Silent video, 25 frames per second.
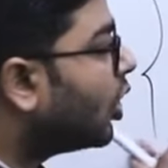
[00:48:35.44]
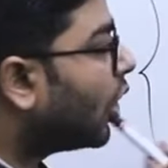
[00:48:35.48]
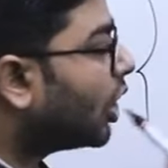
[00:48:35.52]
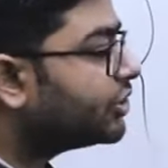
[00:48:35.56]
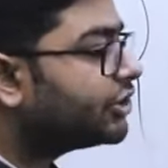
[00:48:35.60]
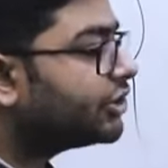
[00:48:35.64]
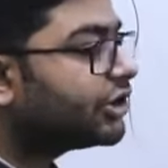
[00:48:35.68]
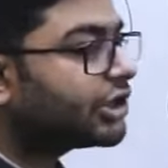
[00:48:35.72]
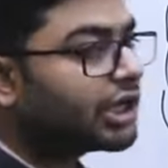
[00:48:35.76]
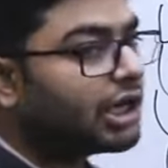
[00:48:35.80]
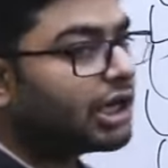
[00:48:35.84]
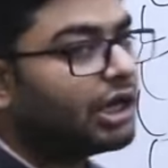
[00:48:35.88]

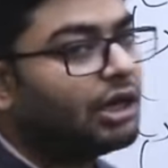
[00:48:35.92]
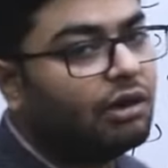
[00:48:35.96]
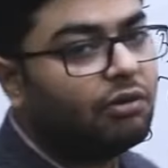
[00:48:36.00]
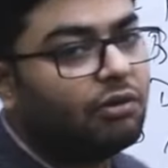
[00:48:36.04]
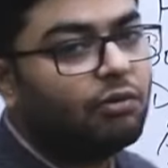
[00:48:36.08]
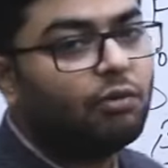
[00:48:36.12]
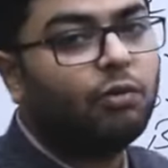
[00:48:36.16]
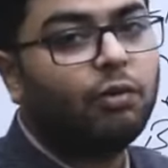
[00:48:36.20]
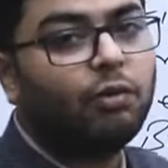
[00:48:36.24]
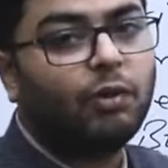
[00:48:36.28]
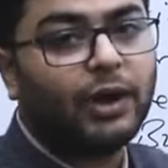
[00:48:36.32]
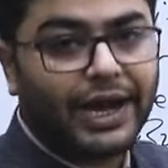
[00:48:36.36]

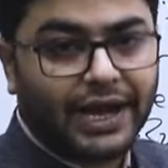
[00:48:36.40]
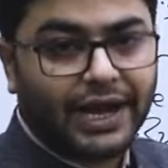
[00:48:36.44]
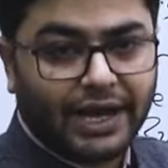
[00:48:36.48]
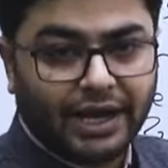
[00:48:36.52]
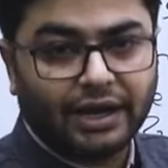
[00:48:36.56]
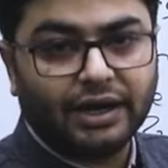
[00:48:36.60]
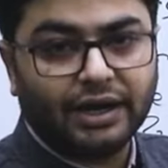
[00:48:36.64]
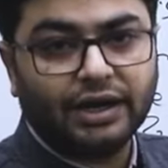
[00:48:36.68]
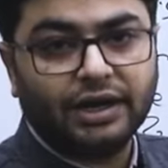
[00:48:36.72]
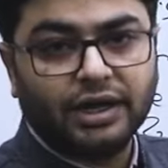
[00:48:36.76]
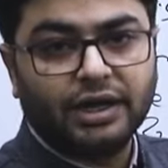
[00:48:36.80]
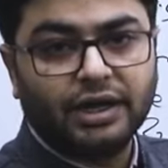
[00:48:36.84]
logical
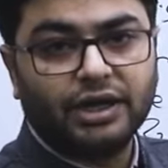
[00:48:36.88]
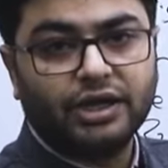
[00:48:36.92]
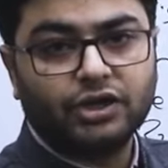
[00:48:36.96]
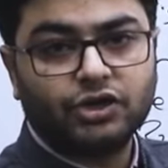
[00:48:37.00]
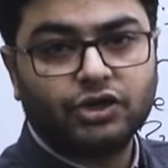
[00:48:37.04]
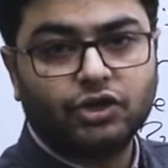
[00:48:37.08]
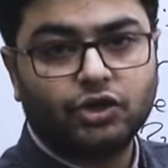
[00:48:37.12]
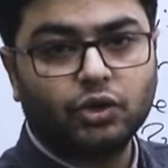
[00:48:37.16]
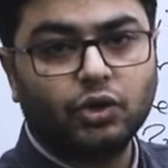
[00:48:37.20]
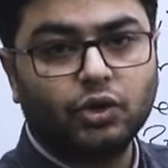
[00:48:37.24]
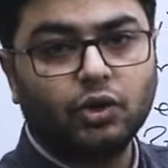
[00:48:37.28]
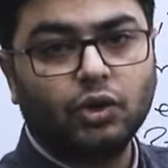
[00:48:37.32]
way
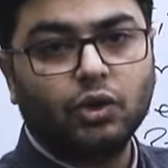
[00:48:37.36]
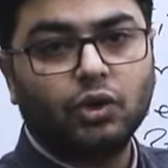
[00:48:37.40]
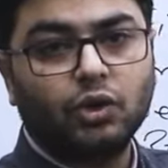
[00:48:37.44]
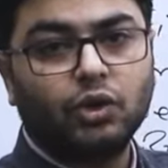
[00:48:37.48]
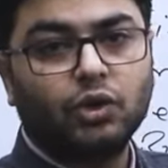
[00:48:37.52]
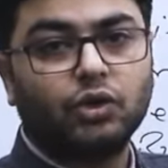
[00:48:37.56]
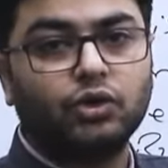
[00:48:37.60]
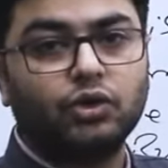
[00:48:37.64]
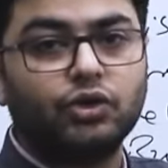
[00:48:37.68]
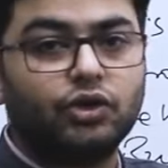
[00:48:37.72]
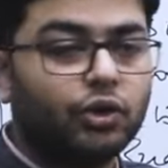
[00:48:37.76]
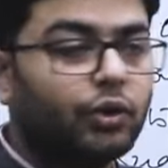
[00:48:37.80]
to
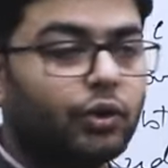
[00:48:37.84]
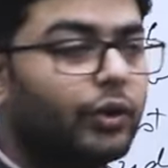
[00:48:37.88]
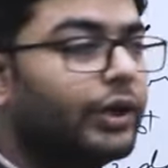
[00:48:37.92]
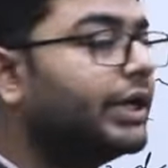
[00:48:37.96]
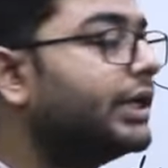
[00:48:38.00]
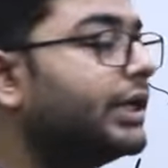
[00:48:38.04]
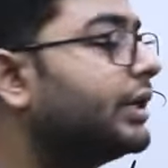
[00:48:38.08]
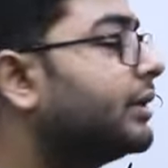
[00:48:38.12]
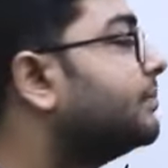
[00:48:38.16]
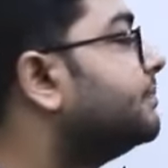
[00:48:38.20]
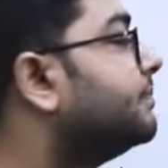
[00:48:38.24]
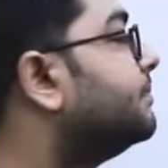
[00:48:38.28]
do
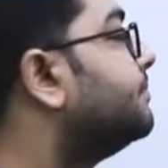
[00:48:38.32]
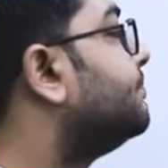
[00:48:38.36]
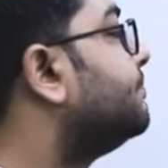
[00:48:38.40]
it.